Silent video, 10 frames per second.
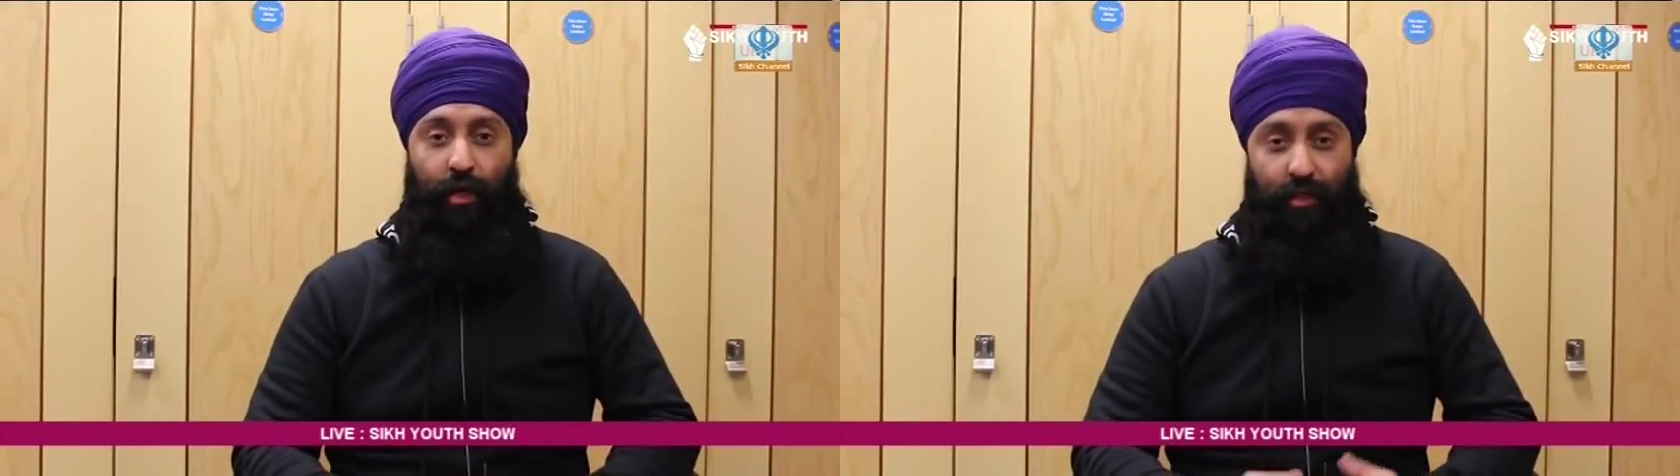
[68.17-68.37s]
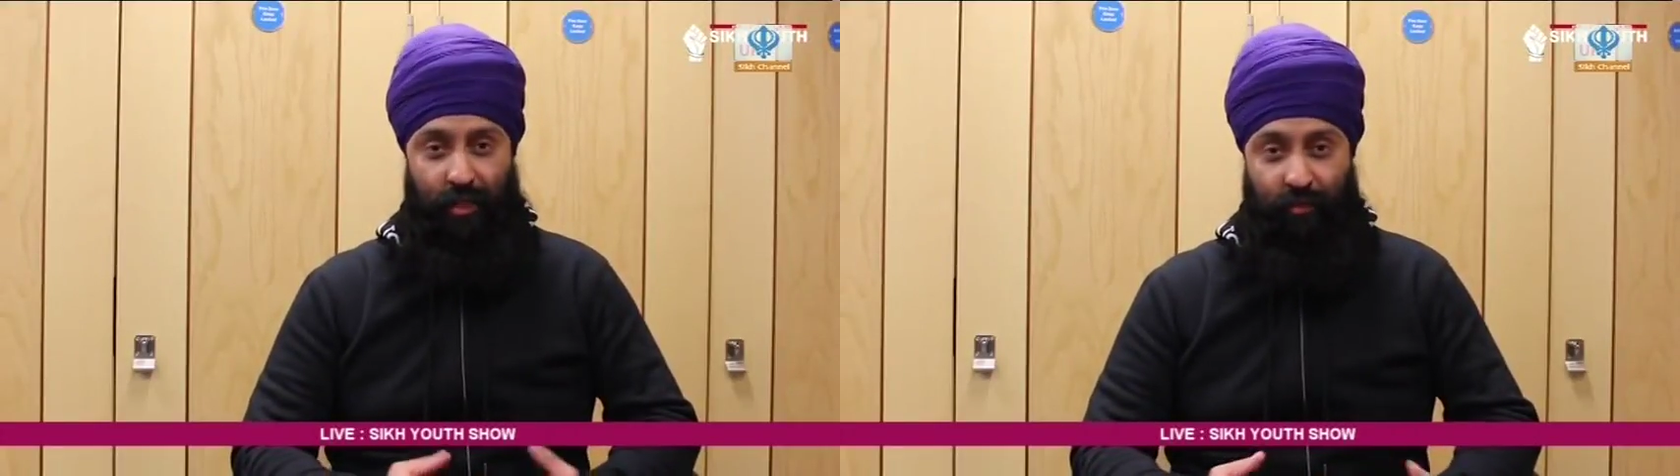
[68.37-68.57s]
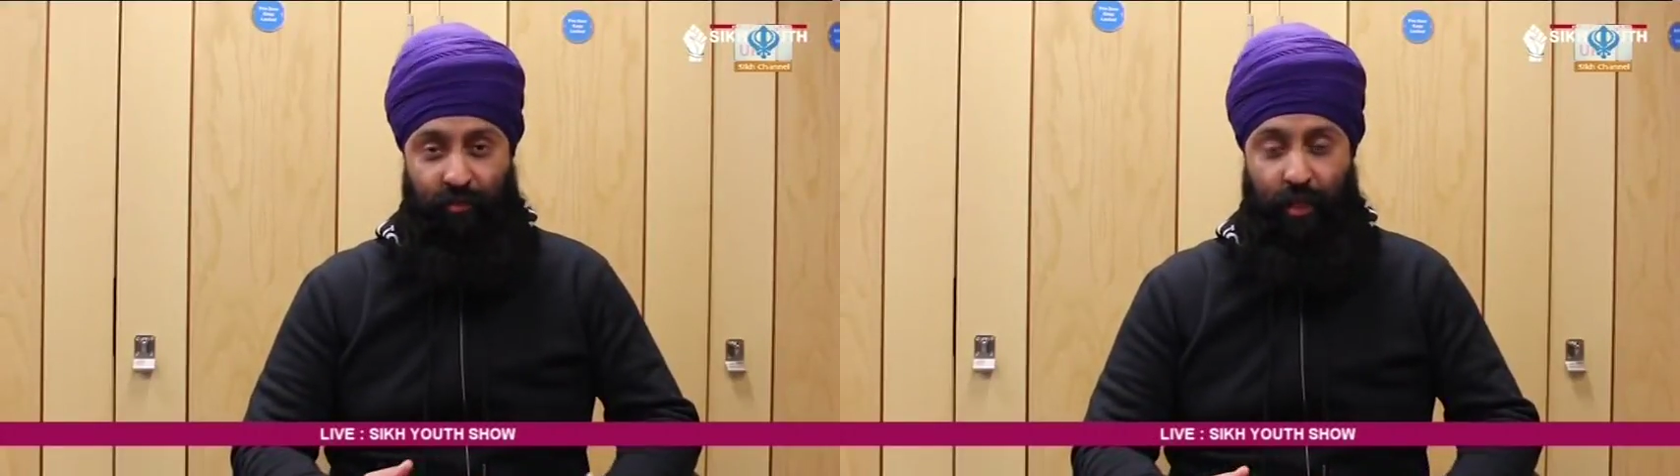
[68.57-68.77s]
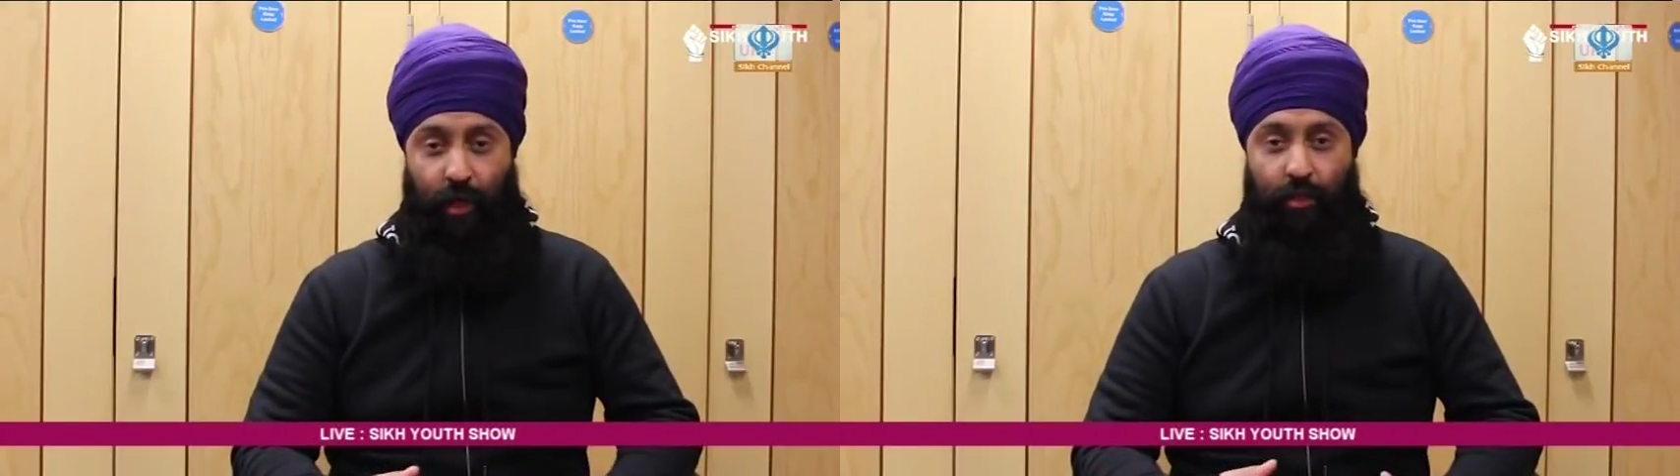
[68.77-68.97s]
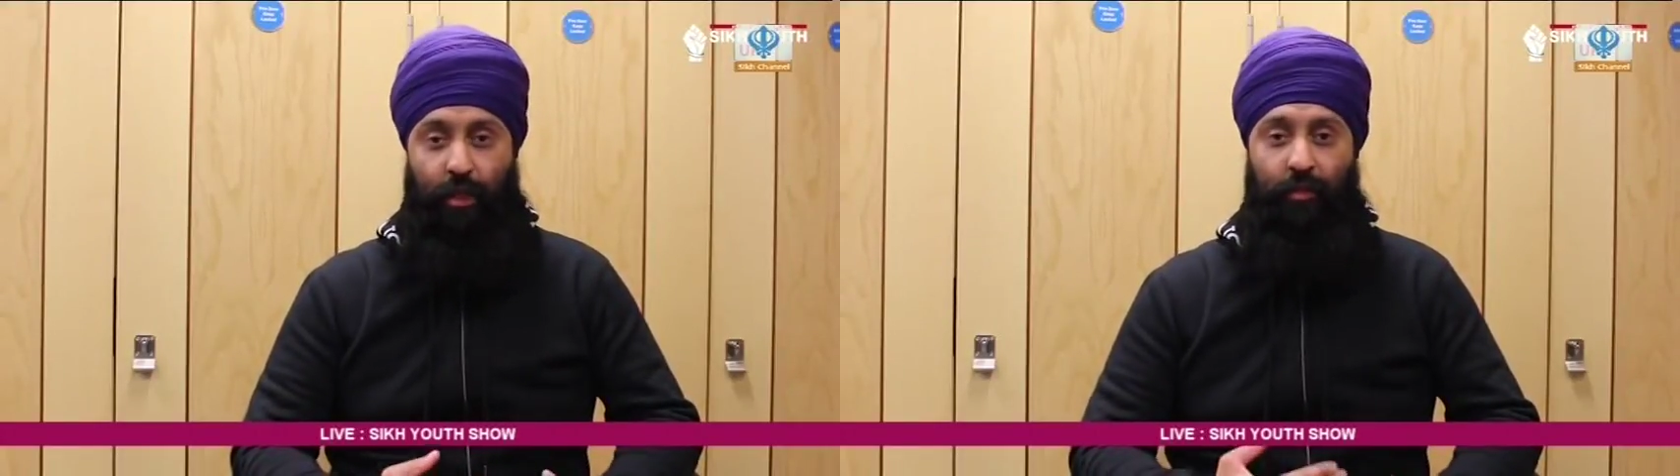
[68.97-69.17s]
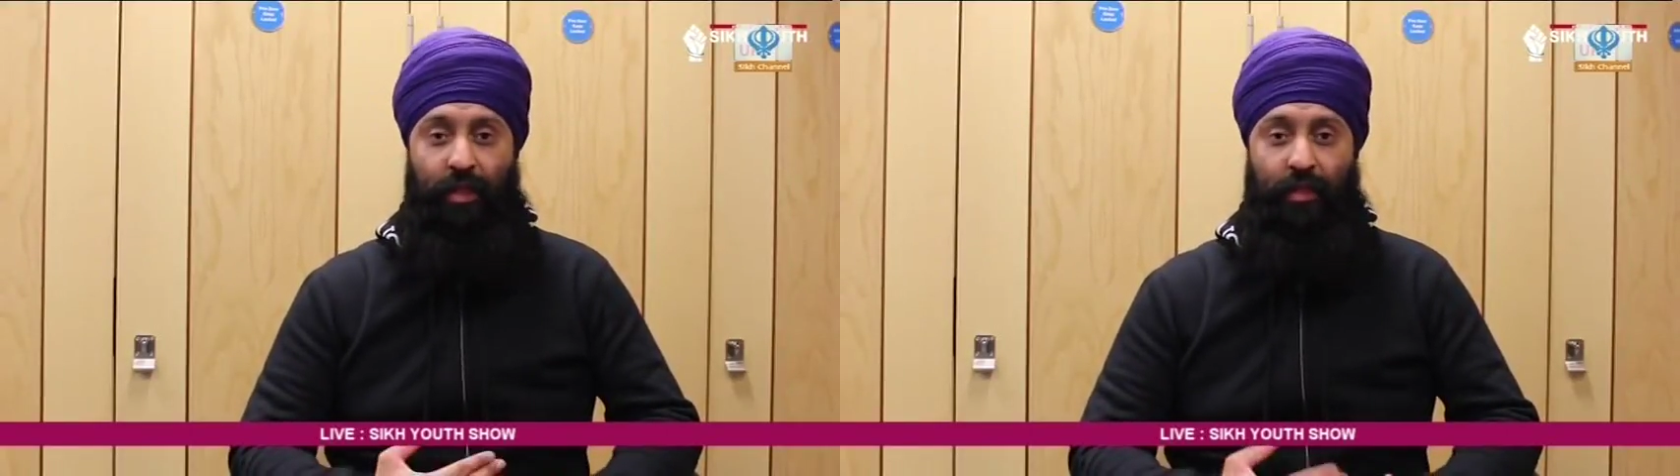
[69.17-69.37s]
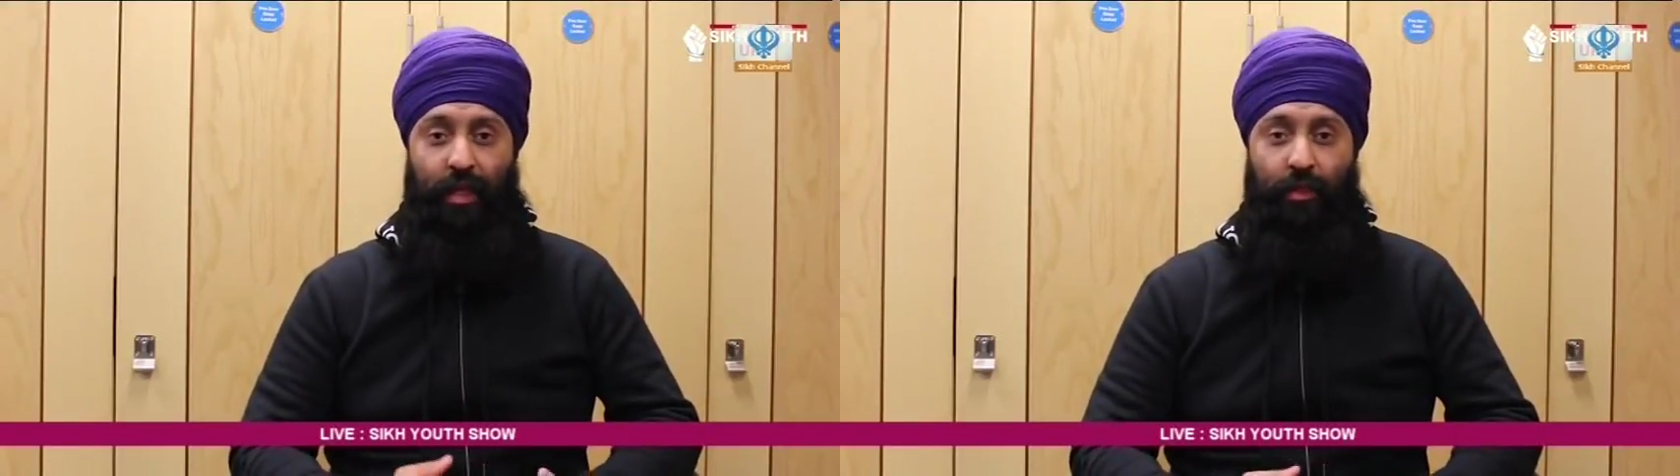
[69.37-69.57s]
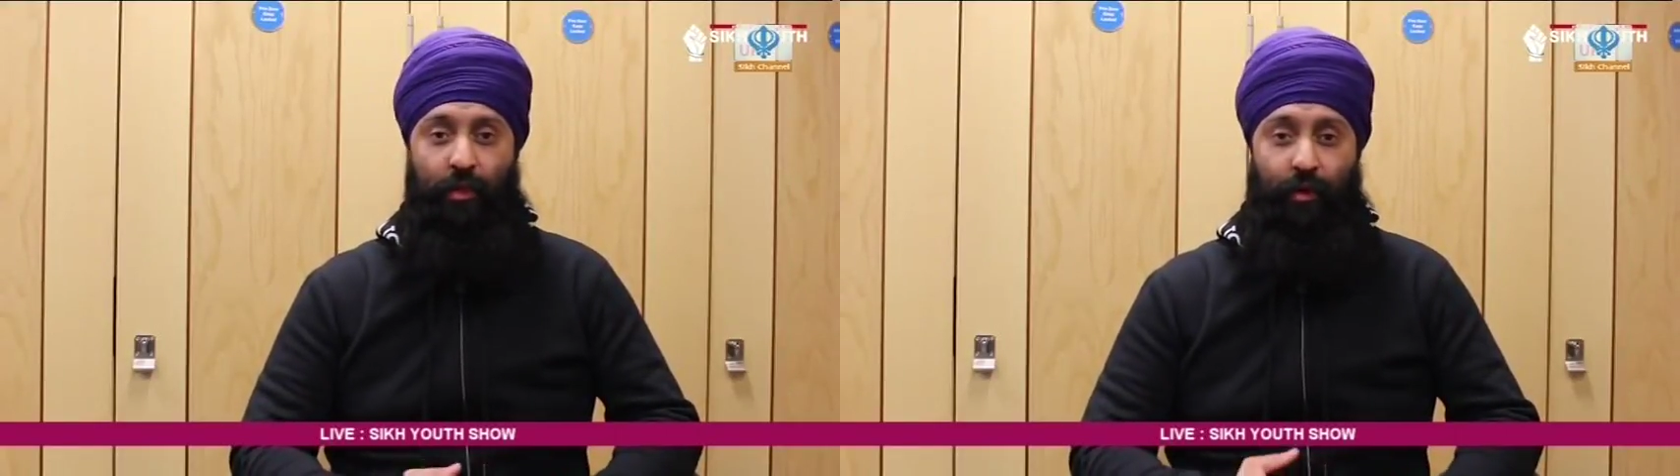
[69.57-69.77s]
this video is going to be
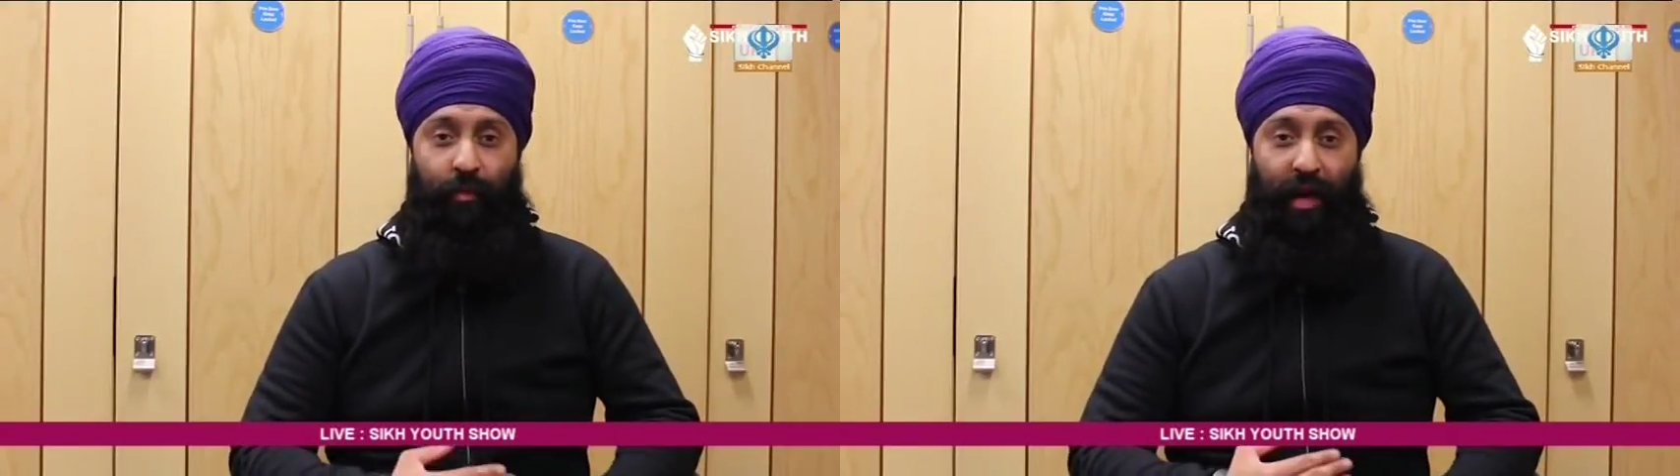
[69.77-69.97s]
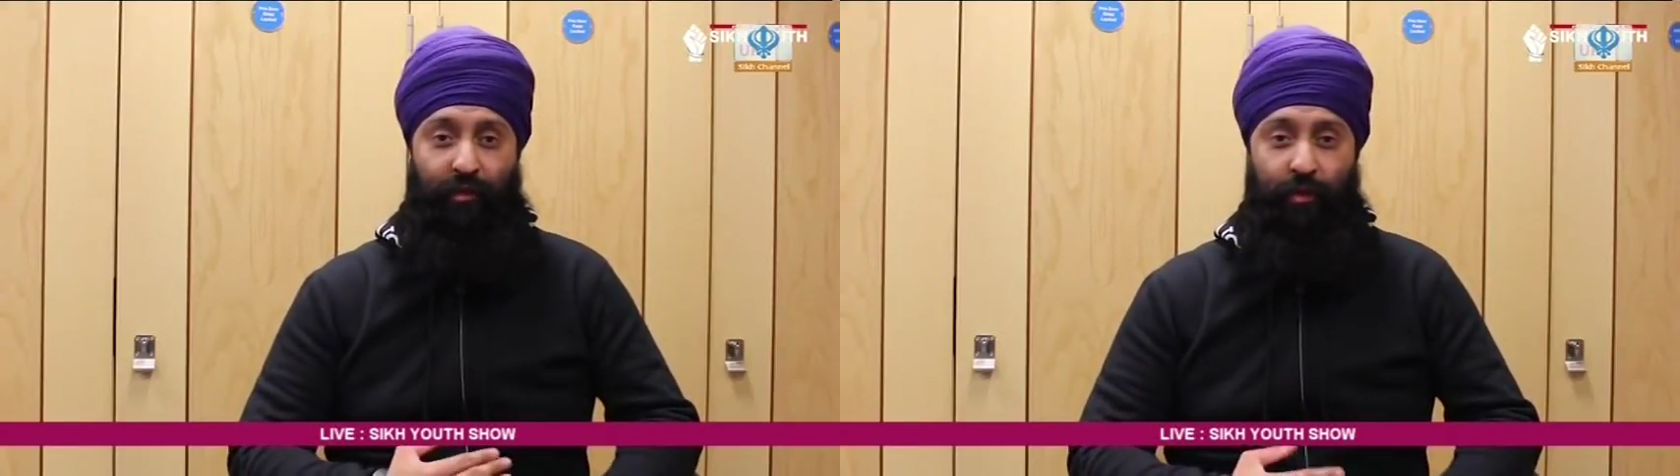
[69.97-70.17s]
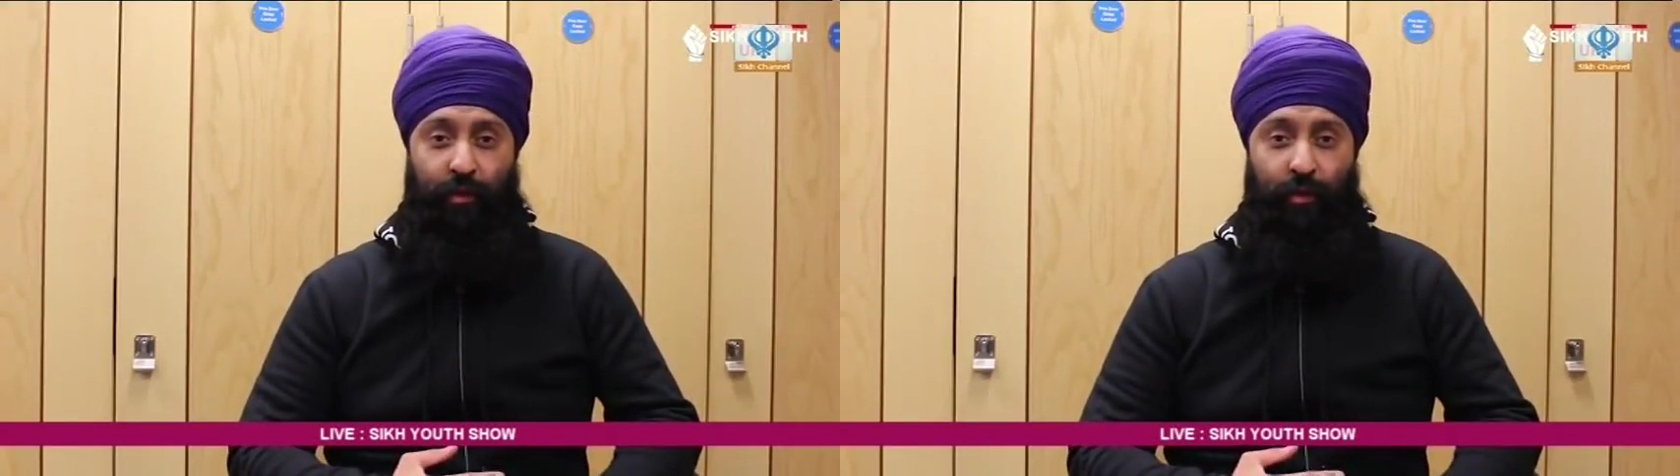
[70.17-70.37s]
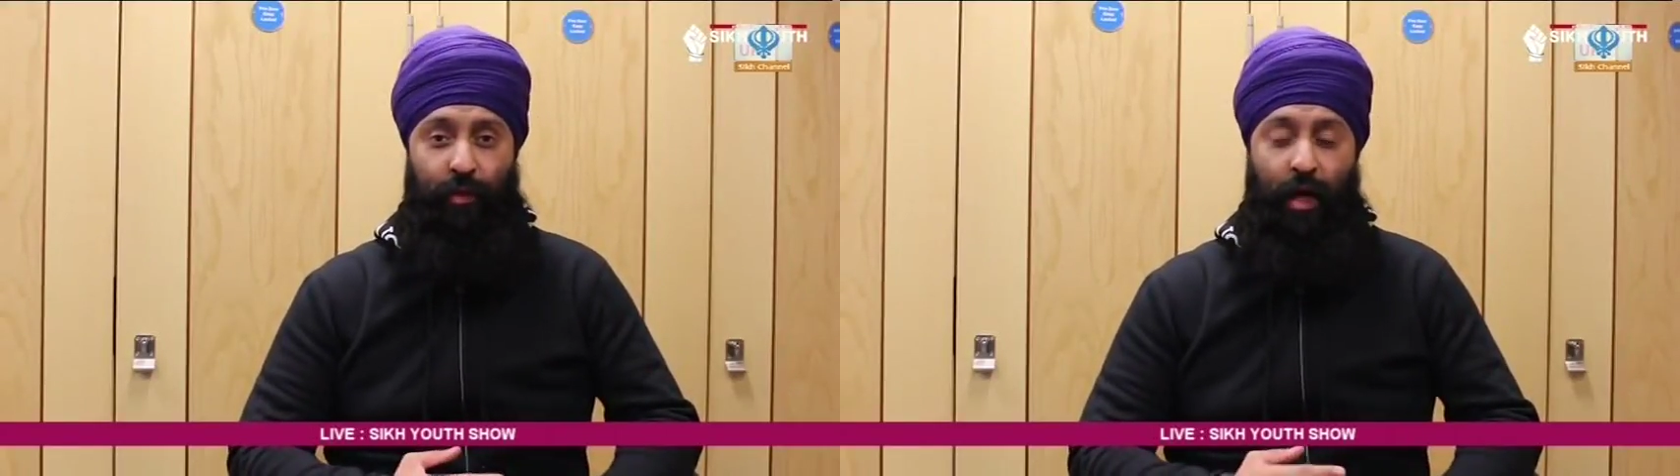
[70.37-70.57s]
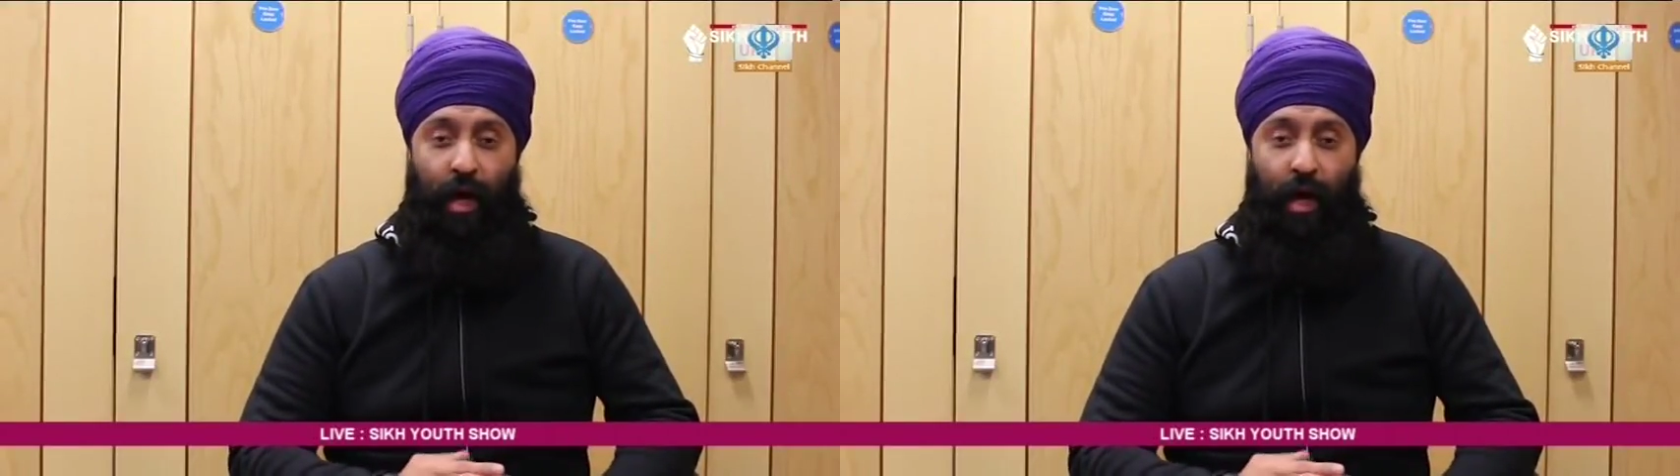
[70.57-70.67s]
telling you about a few